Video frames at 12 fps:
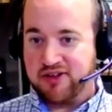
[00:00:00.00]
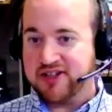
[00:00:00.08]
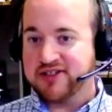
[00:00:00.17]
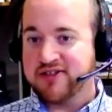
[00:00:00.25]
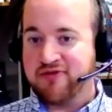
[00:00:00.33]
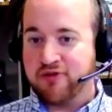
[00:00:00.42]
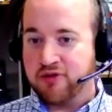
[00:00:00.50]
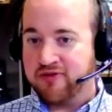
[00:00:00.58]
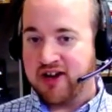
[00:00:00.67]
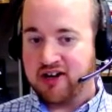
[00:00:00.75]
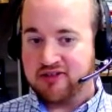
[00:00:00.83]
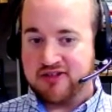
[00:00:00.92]
that's the Ford
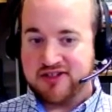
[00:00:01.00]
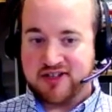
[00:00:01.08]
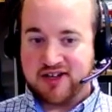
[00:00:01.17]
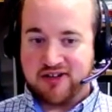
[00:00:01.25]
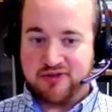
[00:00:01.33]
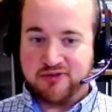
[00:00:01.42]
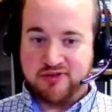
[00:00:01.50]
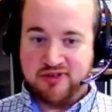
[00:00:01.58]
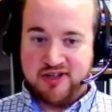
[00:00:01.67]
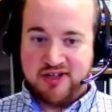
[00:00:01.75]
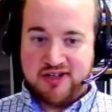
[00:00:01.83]
factory scan tool.